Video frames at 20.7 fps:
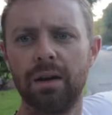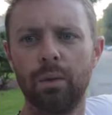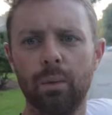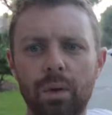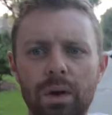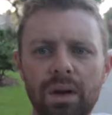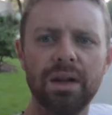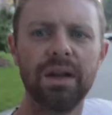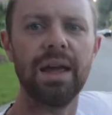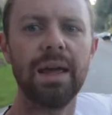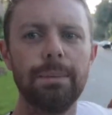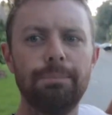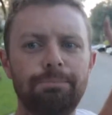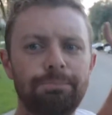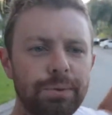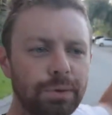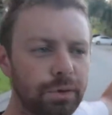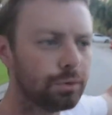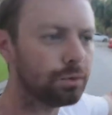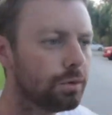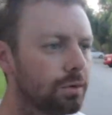What a
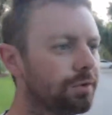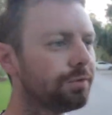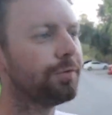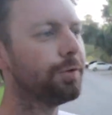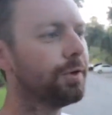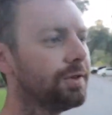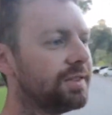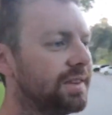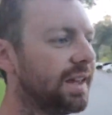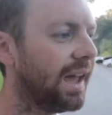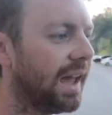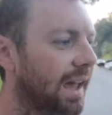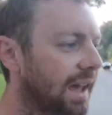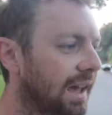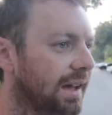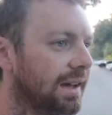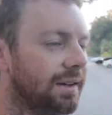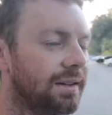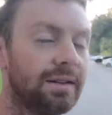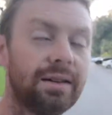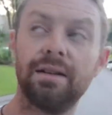beautiful
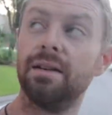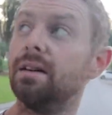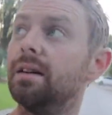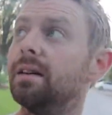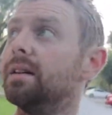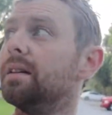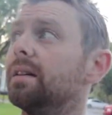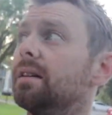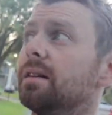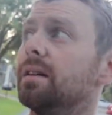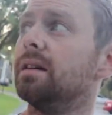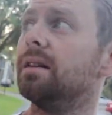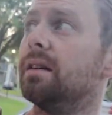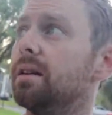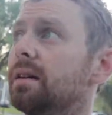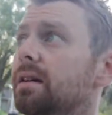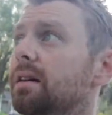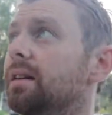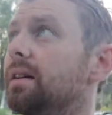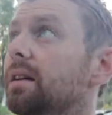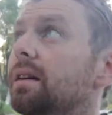day.
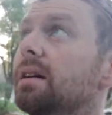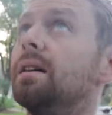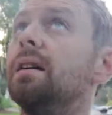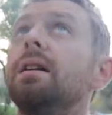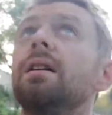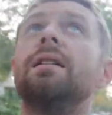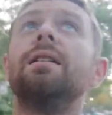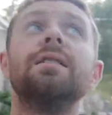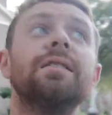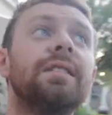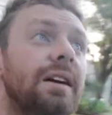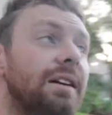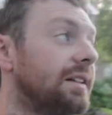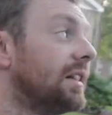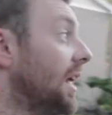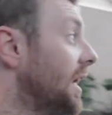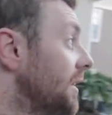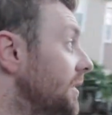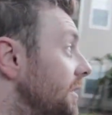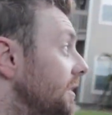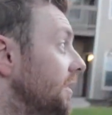It's not
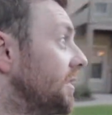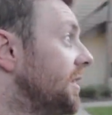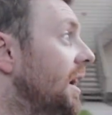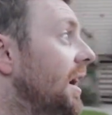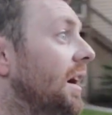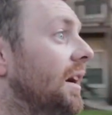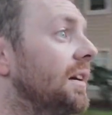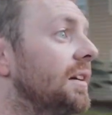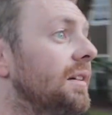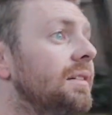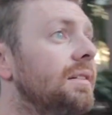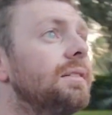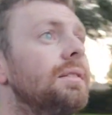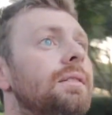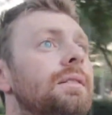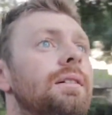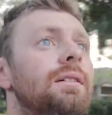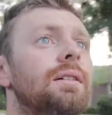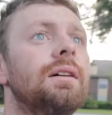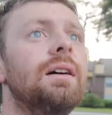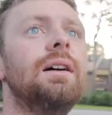cloud in the sky.
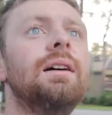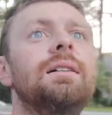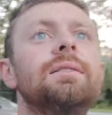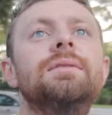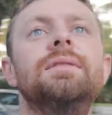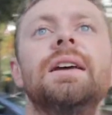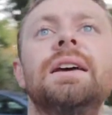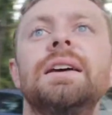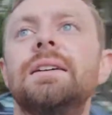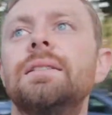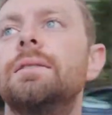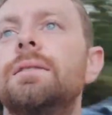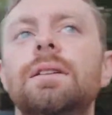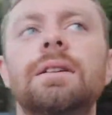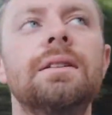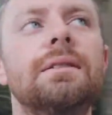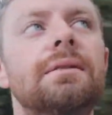Oh, dang it.